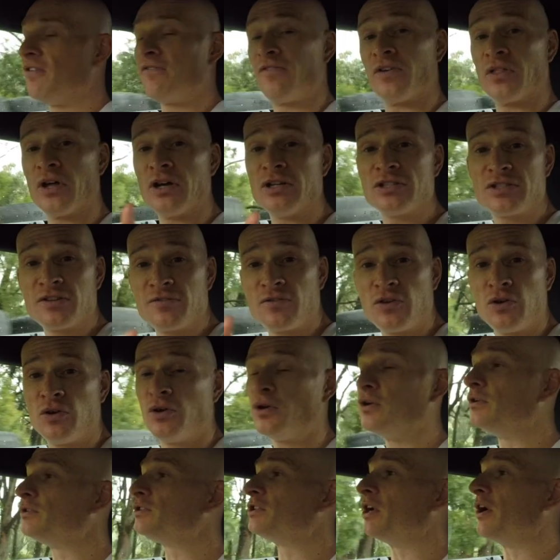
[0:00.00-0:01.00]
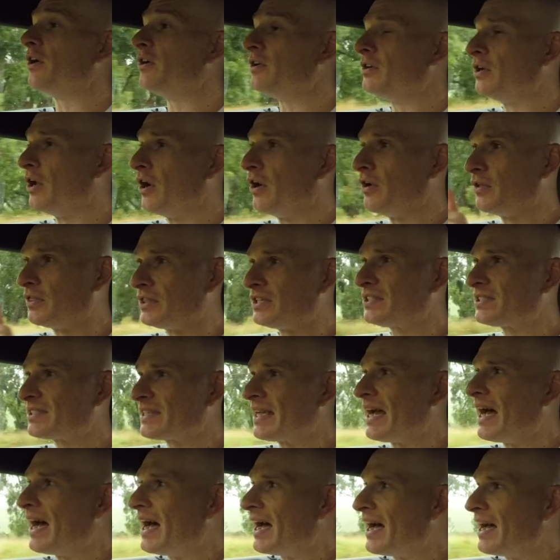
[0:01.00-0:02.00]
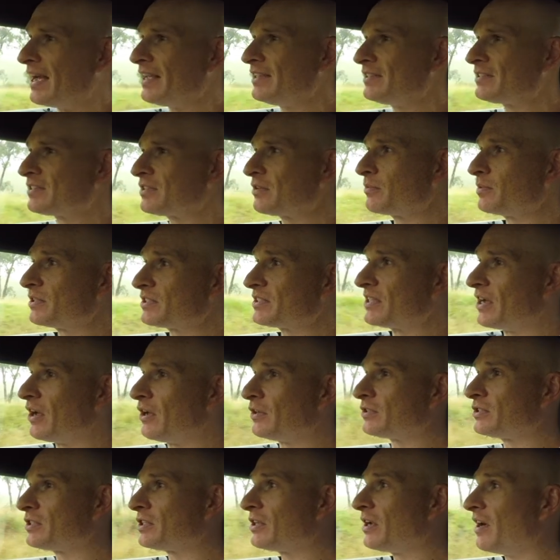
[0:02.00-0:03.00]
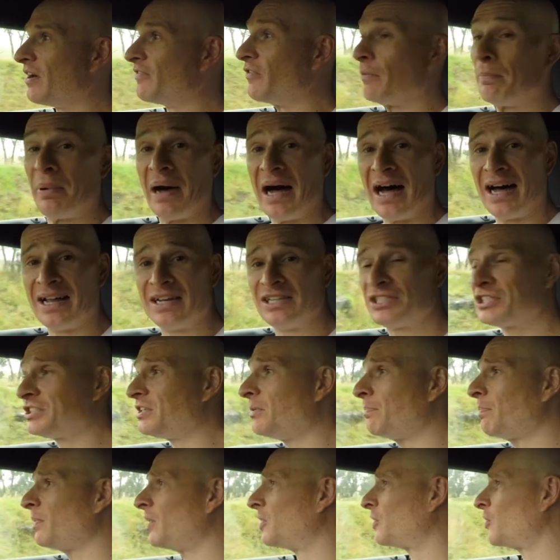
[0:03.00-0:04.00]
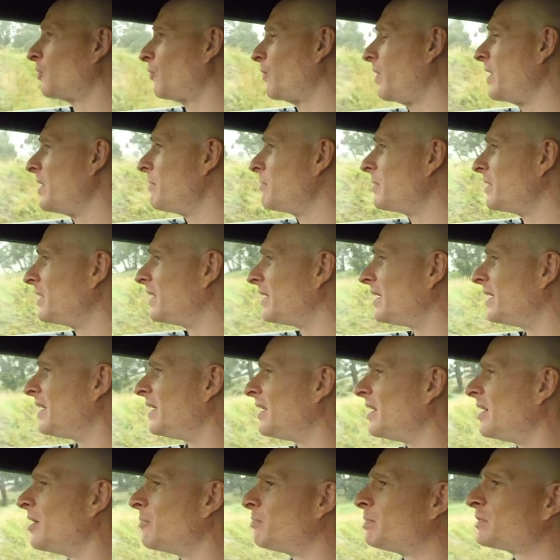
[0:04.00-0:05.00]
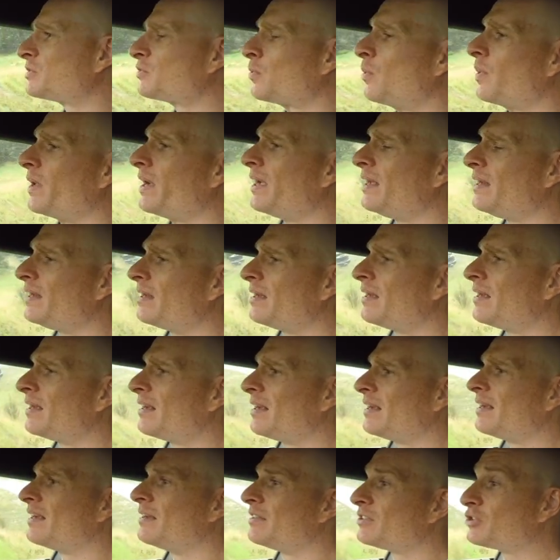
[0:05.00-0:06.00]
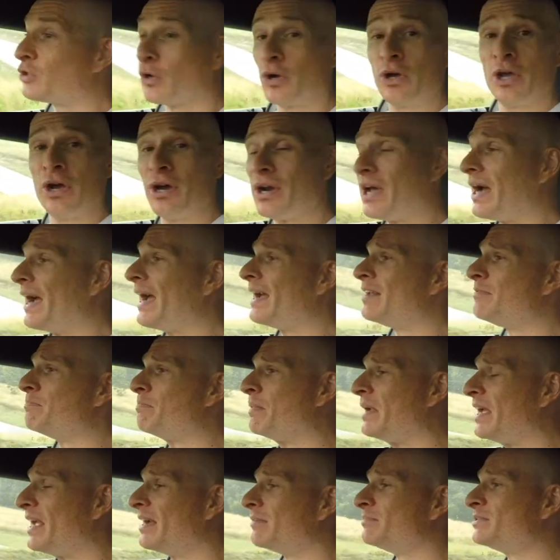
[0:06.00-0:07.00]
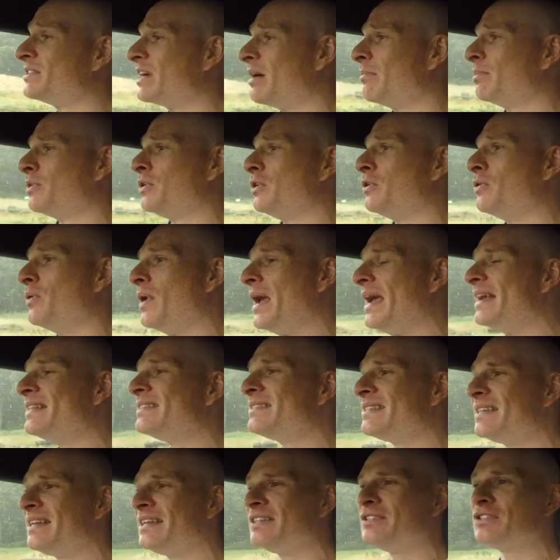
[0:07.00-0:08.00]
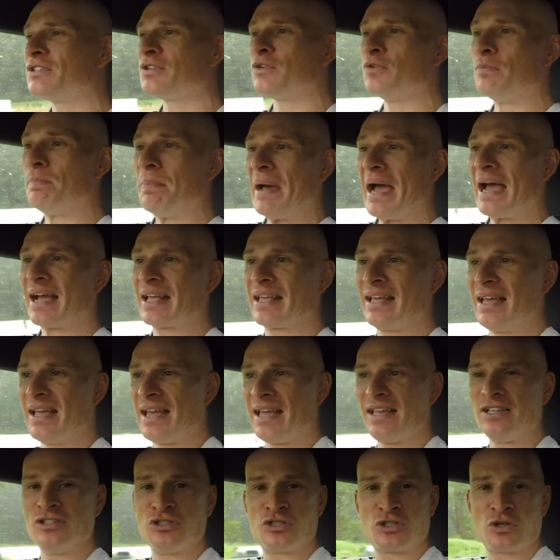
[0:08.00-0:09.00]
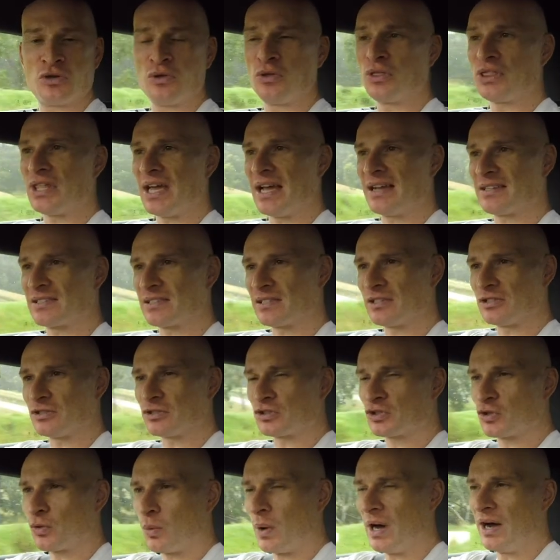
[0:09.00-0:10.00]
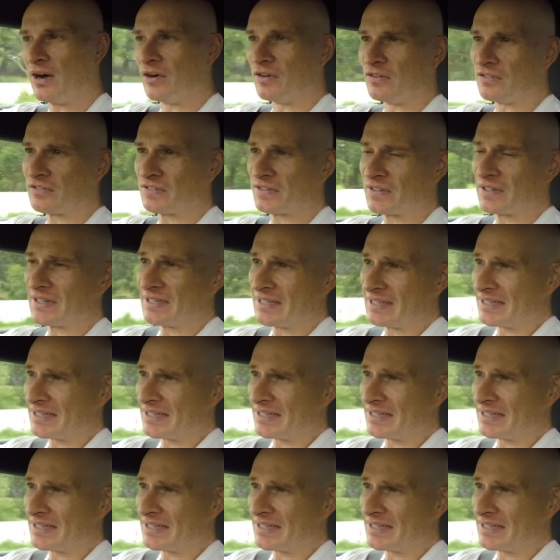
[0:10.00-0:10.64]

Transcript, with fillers: For those of you who don't know, this car is the result of a partnership agreement between Toyota and B M W entered into back in two thousand twelve.